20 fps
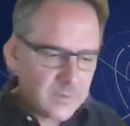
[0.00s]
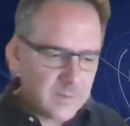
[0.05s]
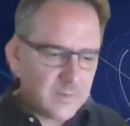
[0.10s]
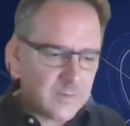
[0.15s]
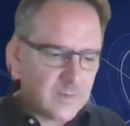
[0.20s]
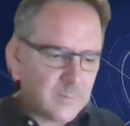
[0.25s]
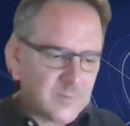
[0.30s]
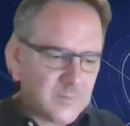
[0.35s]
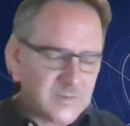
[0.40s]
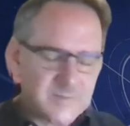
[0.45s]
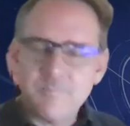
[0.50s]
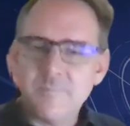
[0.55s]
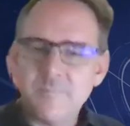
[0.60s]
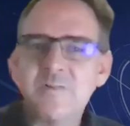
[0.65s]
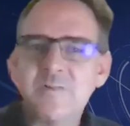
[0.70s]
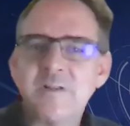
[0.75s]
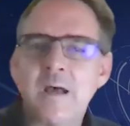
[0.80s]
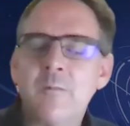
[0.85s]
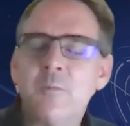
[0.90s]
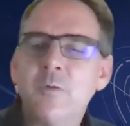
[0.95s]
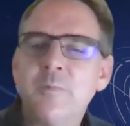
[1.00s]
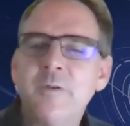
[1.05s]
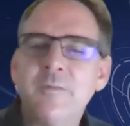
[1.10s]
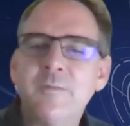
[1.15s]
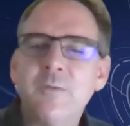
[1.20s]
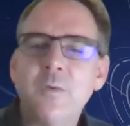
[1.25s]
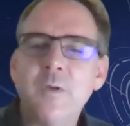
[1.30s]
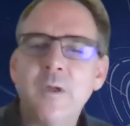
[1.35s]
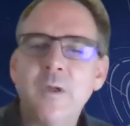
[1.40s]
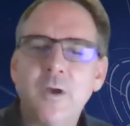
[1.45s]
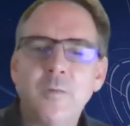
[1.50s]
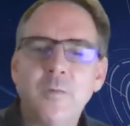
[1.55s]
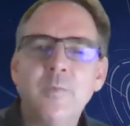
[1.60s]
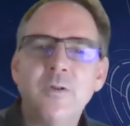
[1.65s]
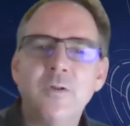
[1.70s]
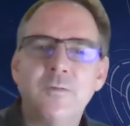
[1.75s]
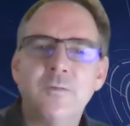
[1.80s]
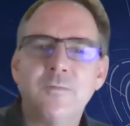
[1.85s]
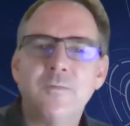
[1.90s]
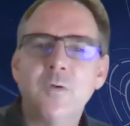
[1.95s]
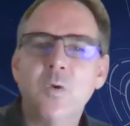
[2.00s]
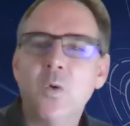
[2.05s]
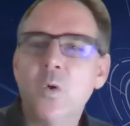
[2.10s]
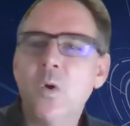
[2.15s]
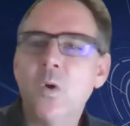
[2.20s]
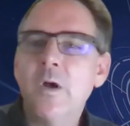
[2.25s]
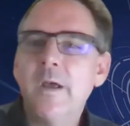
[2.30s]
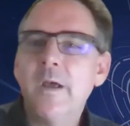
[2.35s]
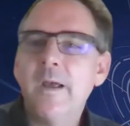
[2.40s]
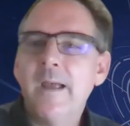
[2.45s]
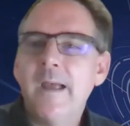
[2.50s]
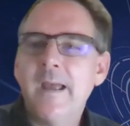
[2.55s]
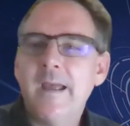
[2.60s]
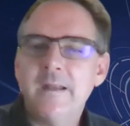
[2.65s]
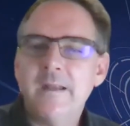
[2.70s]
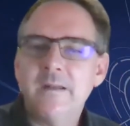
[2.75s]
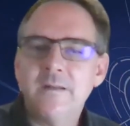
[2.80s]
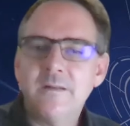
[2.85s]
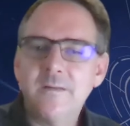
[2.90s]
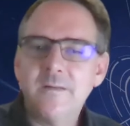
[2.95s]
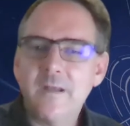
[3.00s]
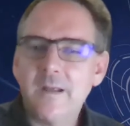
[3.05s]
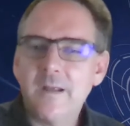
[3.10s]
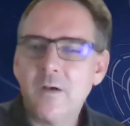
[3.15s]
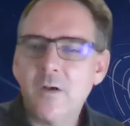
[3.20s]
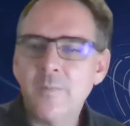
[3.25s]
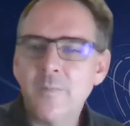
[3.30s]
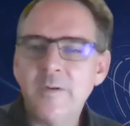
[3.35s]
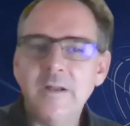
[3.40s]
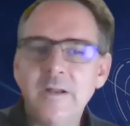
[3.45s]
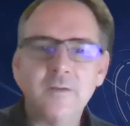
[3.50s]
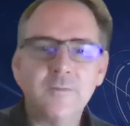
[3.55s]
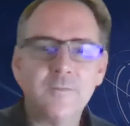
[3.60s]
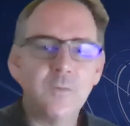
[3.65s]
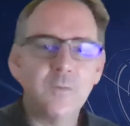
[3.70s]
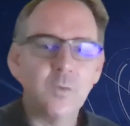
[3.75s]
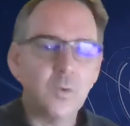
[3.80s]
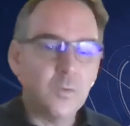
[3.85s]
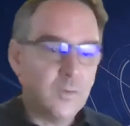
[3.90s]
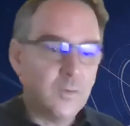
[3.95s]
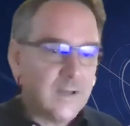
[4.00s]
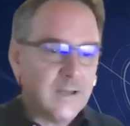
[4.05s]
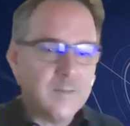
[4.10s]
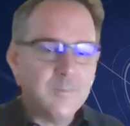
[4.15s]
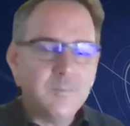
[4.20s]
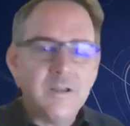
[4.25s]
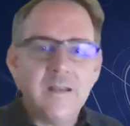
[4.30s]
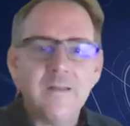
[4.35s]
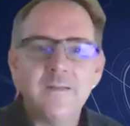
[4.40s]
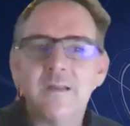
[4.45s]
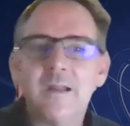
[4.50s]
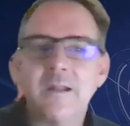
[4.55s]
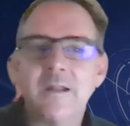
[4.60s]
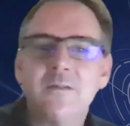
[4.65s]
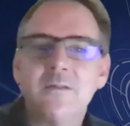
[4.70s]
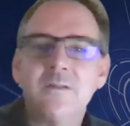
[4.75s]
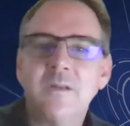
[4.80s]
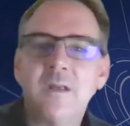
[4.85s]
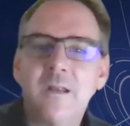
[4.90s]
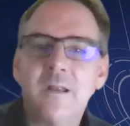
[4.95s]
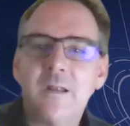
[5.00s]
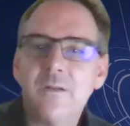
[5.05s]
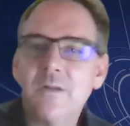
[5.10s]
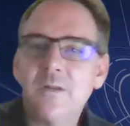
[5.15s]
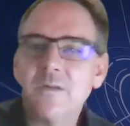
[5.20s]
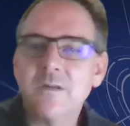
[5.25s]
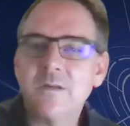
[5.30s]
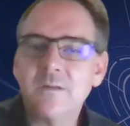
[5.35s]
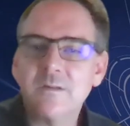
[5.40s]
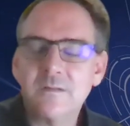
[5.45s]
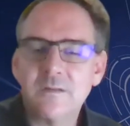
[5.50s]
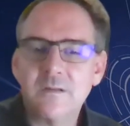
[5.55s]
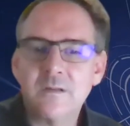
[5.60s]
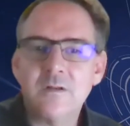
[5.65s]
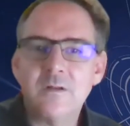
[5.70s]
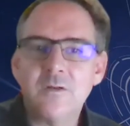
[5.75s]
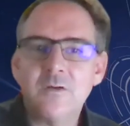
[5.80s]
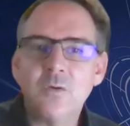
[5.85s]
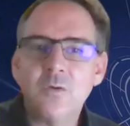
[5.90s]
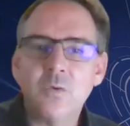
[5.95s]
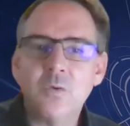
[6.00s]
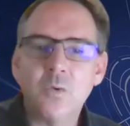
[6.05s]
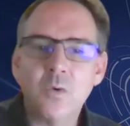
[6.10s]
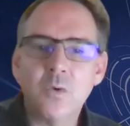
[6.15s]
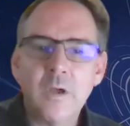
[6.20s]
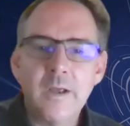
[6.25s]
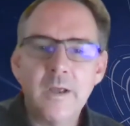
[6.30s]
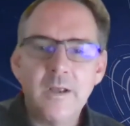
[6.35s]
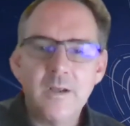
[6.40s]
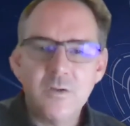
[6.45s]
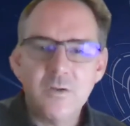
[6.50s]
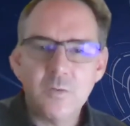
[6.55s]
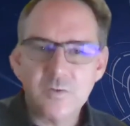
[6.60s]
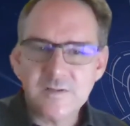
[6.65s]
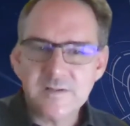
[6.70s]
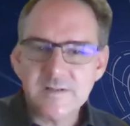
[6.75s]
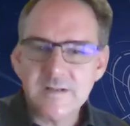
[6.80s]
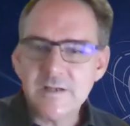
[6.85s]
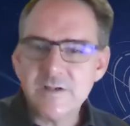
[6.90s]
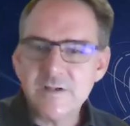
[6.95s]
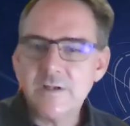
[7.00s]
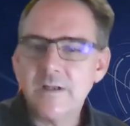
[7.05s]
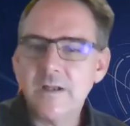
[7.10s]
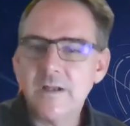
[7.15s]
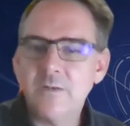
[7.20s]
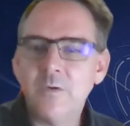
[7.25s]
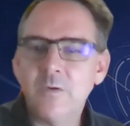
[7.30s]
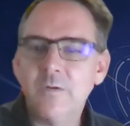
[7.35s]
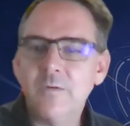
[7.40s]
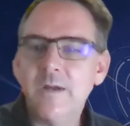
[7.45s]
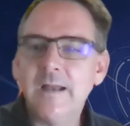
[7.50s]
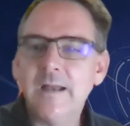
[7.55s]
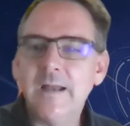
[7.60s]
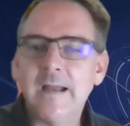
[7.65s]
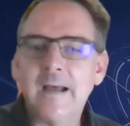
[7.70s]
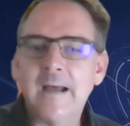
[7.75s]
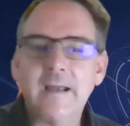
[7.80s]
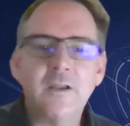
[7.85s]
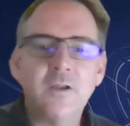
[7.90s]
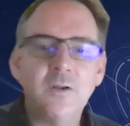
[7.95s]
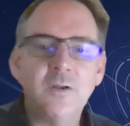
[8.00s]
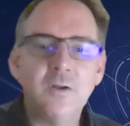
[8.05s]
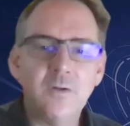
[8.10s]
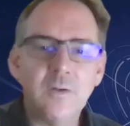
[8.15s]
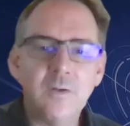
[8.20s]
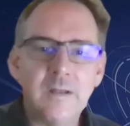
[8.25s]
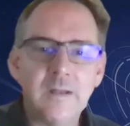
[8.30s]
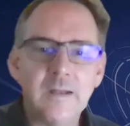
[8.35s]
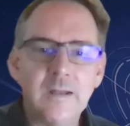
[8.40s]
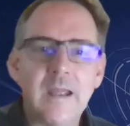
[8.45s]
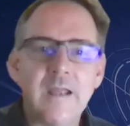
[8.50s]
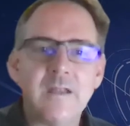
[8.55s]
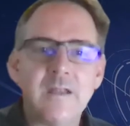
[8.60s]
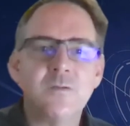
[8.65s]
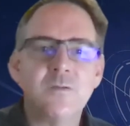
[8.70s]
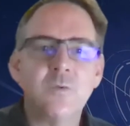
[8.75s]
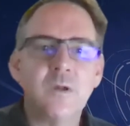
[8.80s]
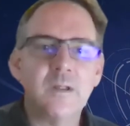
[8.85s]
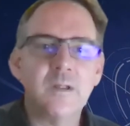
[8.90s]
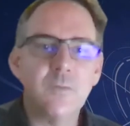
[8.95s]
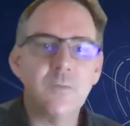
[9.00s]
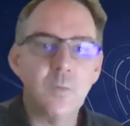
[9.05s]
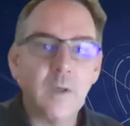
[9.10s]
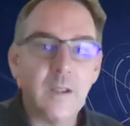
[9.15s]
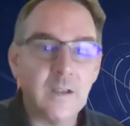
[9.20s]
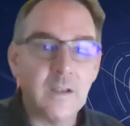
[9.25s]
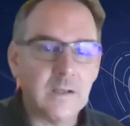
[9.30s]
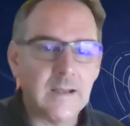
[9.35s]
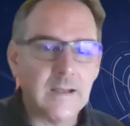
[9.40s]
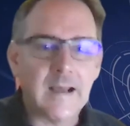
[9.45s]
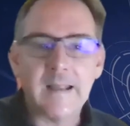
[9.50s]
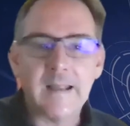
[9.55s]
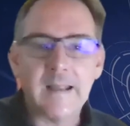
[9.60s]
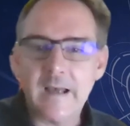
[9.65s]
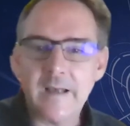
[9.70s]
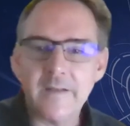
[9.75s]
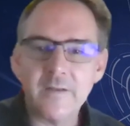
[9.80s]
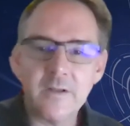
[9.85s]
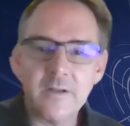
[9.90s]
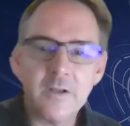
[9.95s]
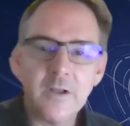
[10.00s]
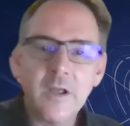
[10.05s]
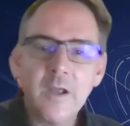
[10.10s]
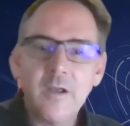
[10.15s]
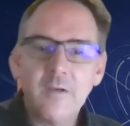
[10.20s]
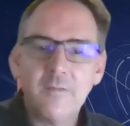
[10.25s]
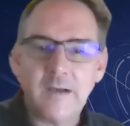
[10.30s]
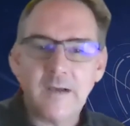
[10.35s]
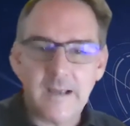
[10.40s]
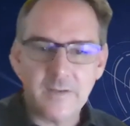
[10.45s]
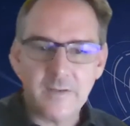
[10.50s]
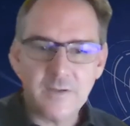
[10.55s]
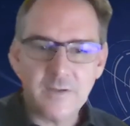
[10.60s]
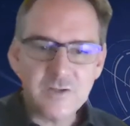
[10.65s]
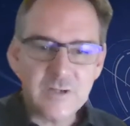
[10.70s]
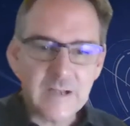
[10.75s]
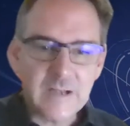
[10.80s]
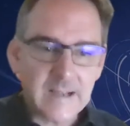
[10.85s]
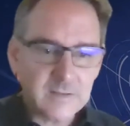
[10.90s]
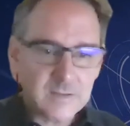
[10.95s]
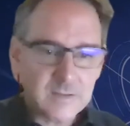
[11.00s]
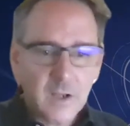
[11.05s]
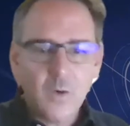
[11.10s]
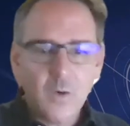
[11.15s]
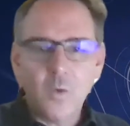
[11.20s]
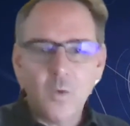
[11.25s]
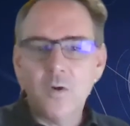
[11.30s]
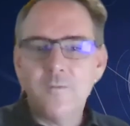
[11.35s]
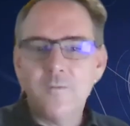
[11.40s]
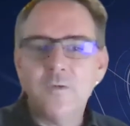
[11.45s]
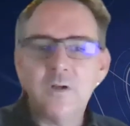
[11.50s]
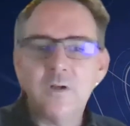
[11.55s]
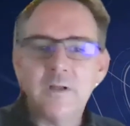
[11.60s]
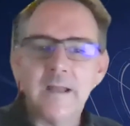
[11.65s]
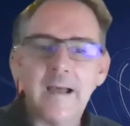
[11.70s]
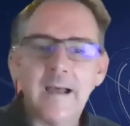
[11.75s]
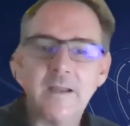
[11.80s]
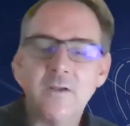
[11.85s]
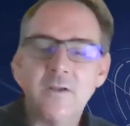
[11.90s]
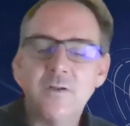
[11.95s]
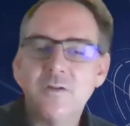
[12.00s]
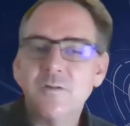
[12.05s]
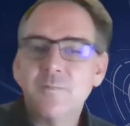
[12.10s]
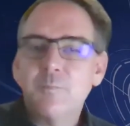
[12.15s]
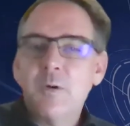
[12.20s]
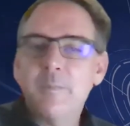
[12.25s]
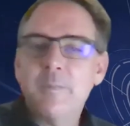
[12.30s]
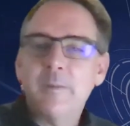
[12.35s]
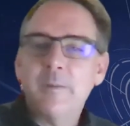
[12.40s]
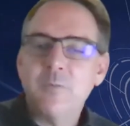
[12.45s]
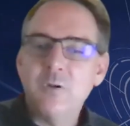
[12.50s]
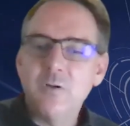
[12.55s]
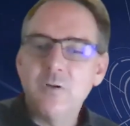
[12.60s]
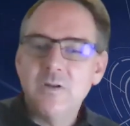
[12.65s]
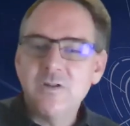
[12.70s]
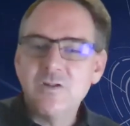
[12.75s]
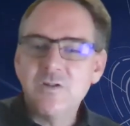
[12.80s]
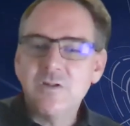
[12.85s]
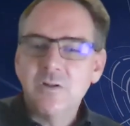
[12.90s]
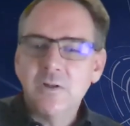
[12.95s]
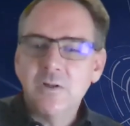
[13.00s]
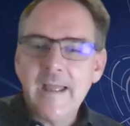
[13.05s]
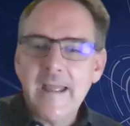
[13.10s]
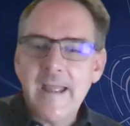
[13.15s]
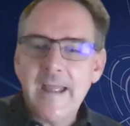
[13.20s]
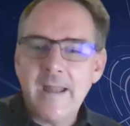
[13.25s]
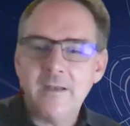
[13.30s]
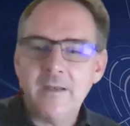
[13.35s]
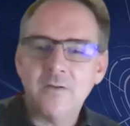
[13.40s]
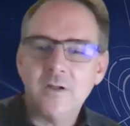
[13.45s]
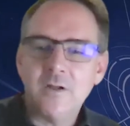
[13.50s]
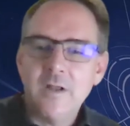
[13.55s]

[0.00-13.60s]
Mzamo before we open the floor. And opening the floor really means that this is your session, and we'd really like you to engage in whatever way you'd like, either via the chat, or if you'd like, you just pop up your digital hand